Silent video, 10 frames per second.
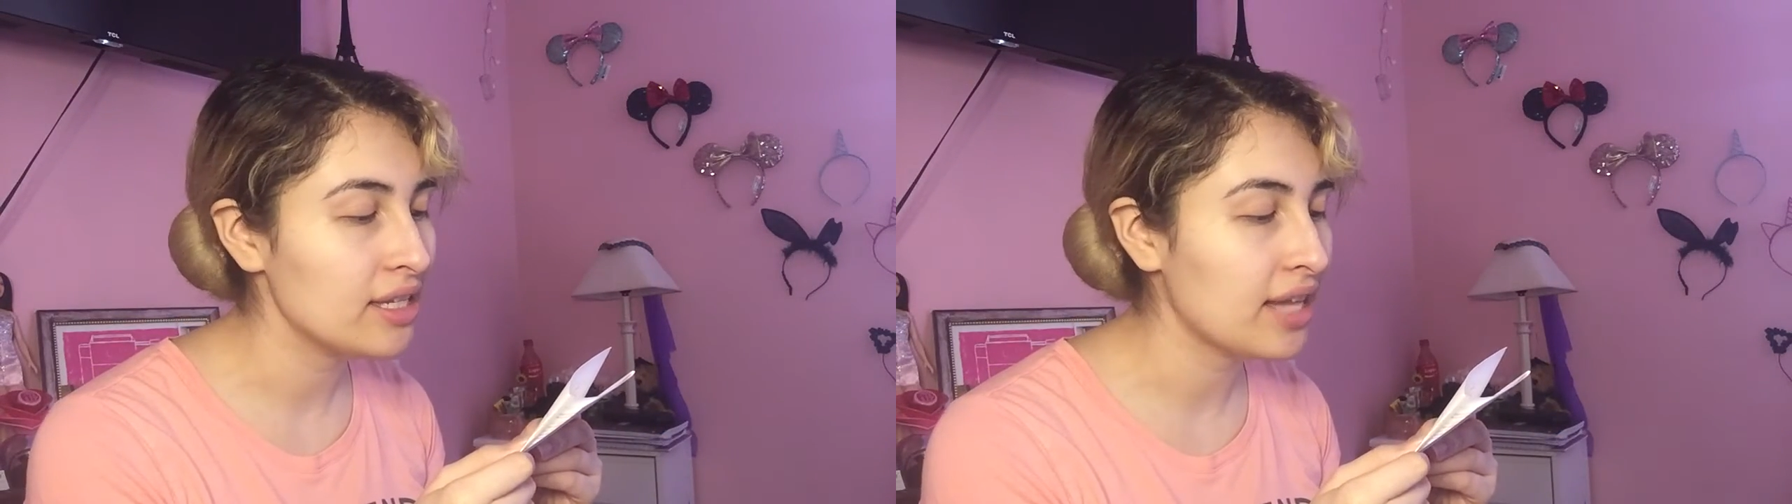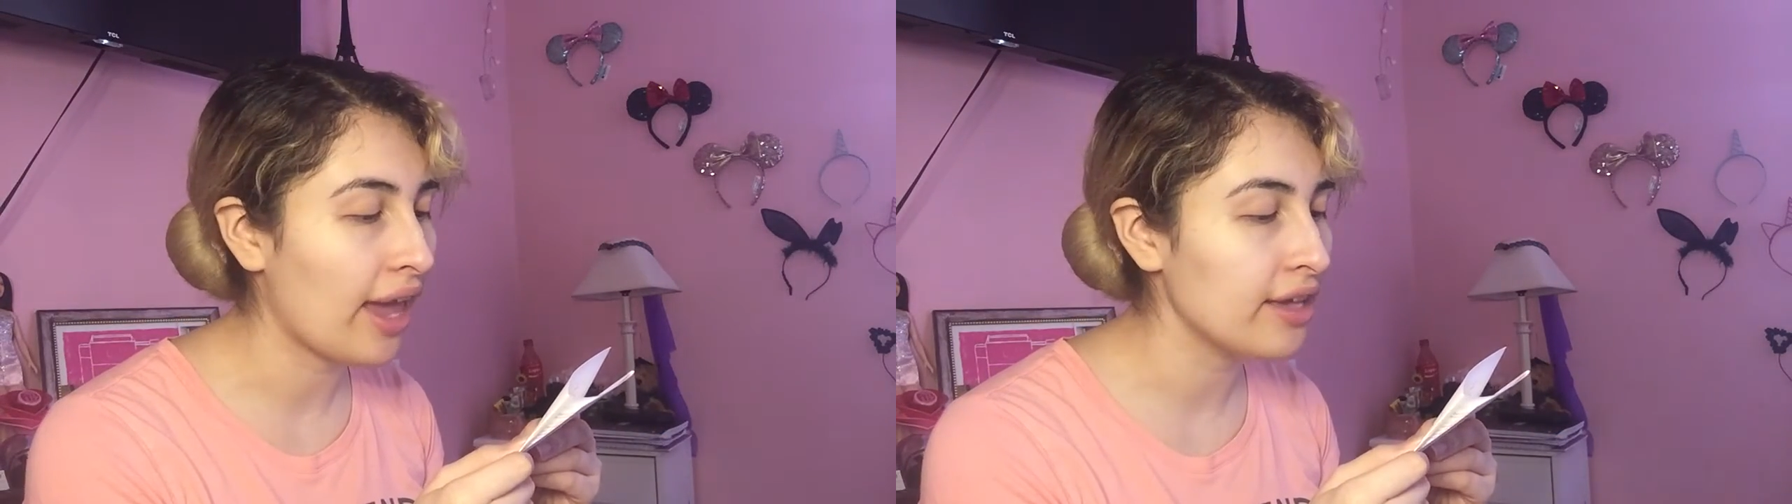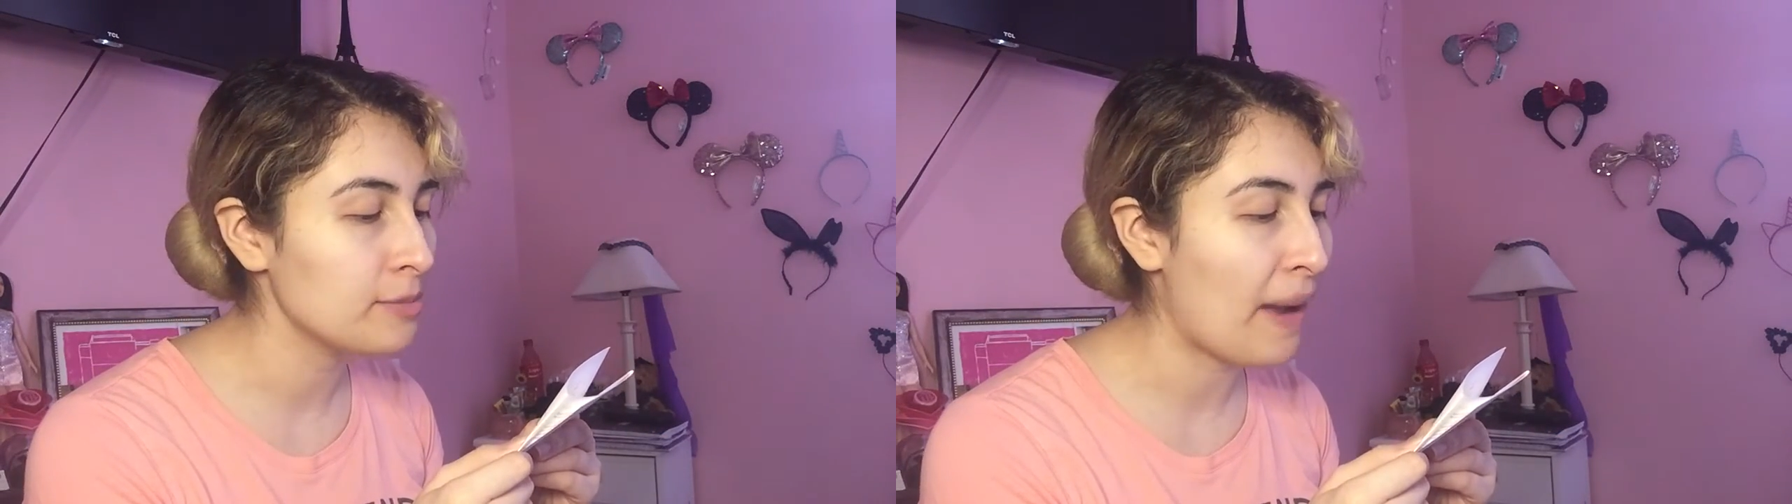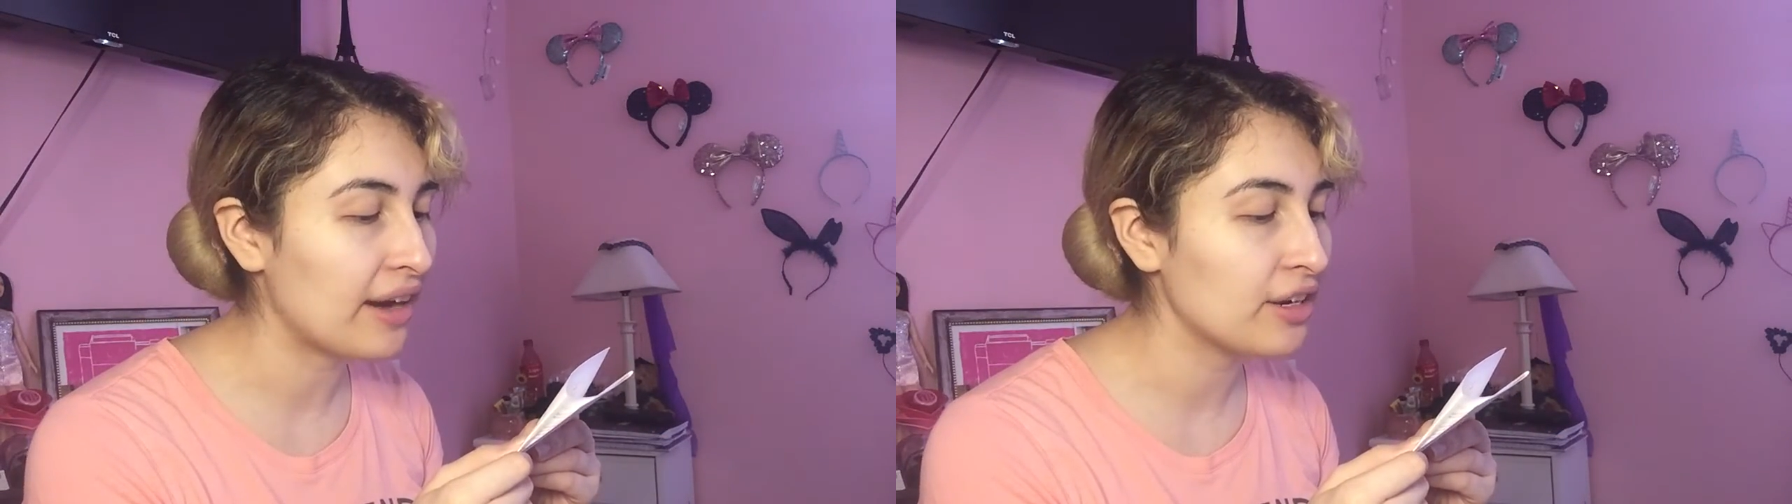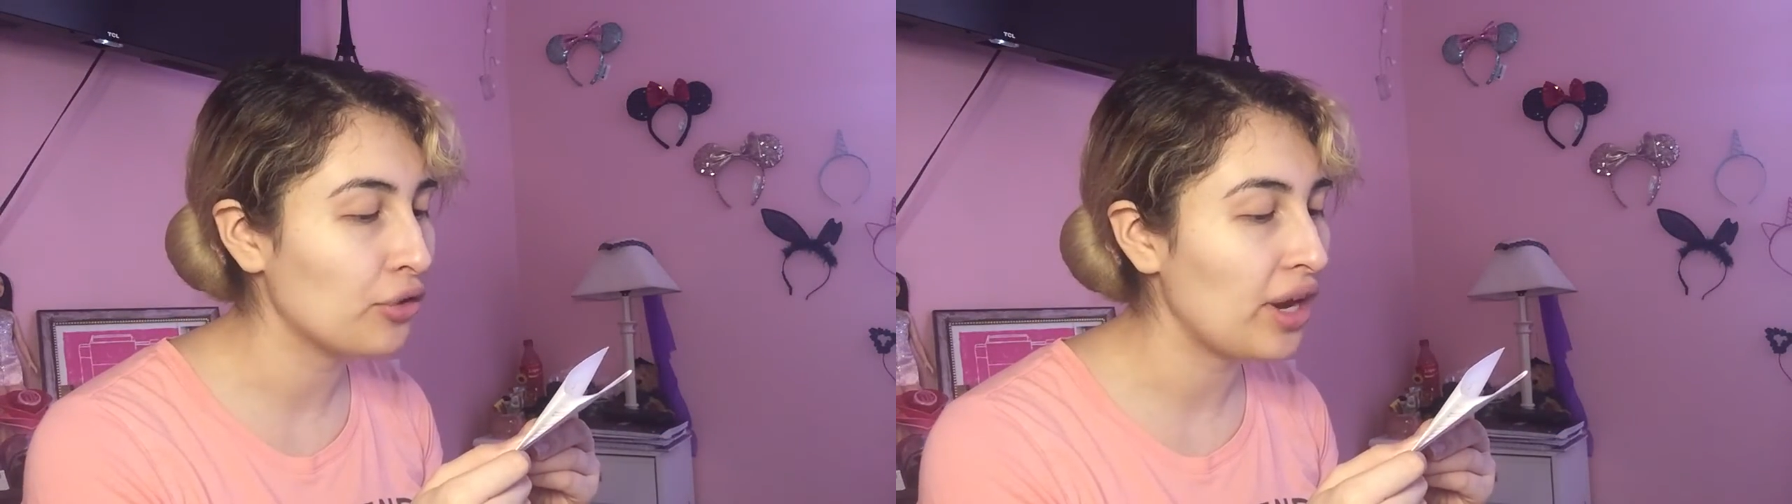
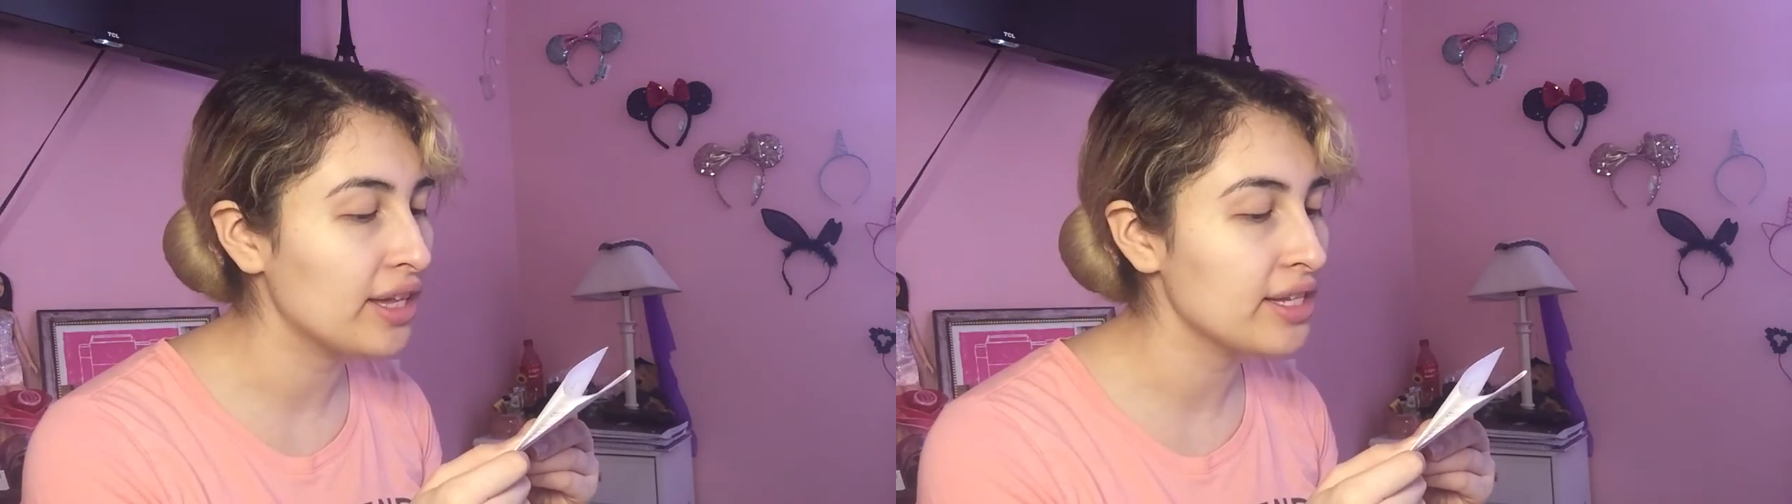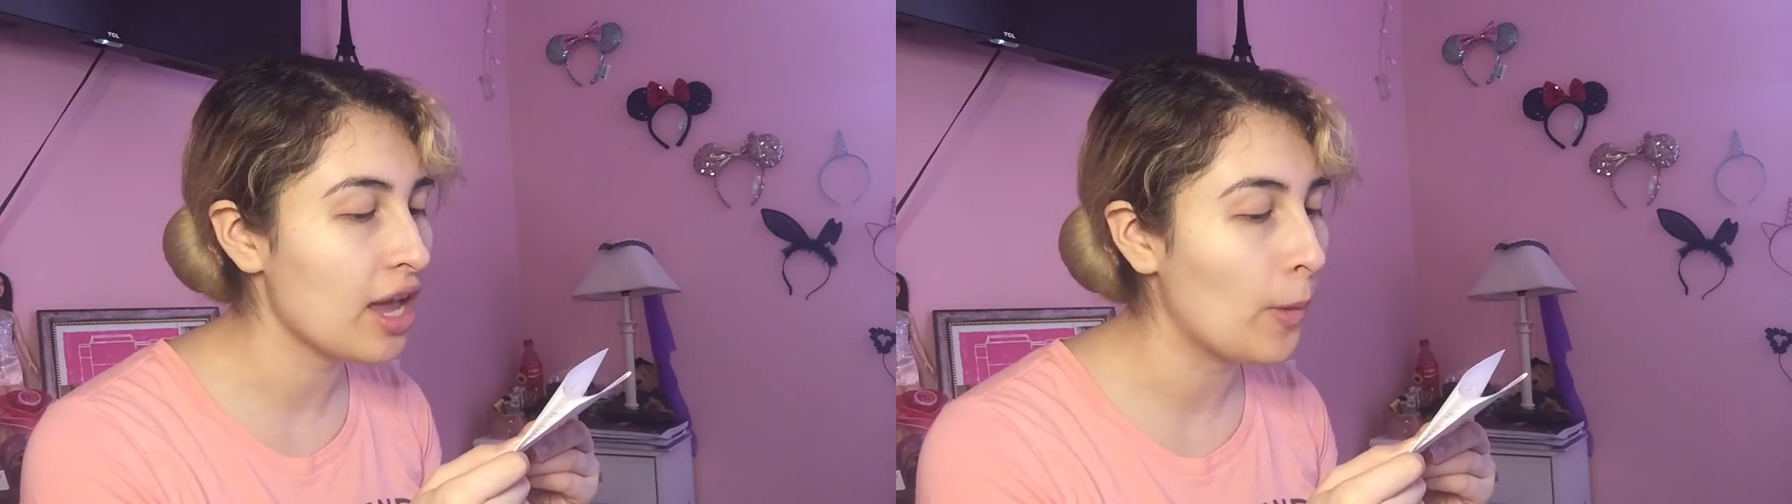science-backed ingredients to